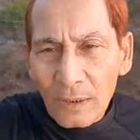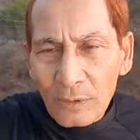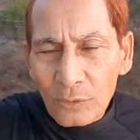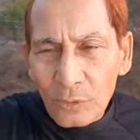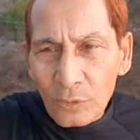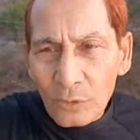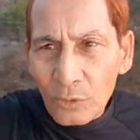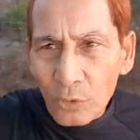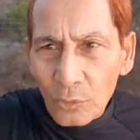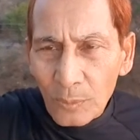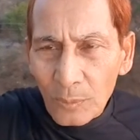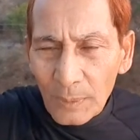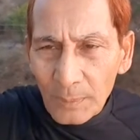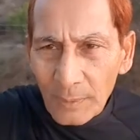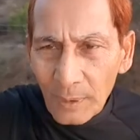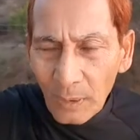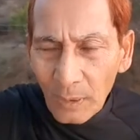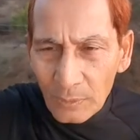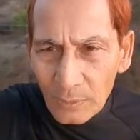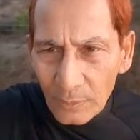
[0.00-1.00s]
So you will
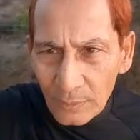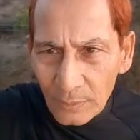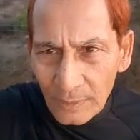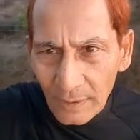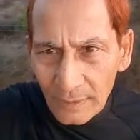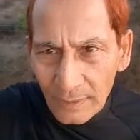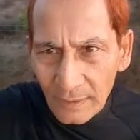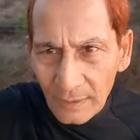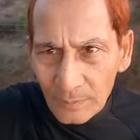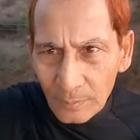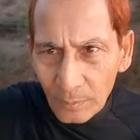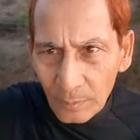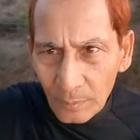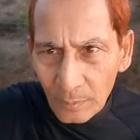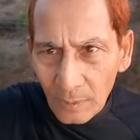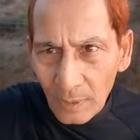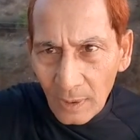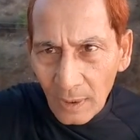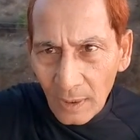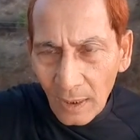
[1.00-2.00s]
be also successful.
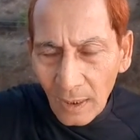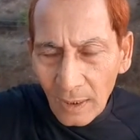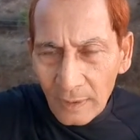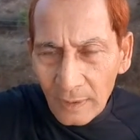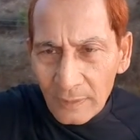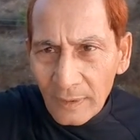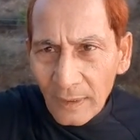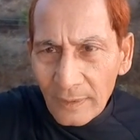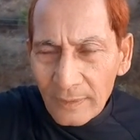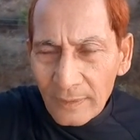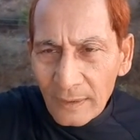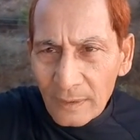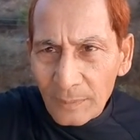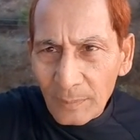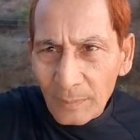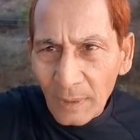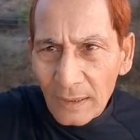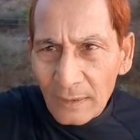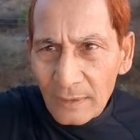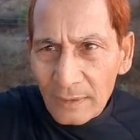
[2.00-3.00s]
Success
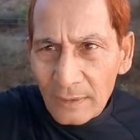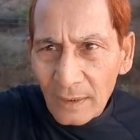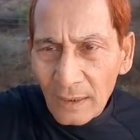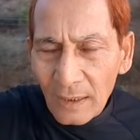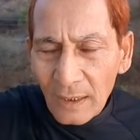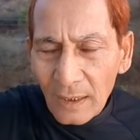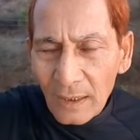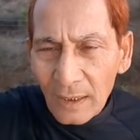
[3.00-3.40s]
means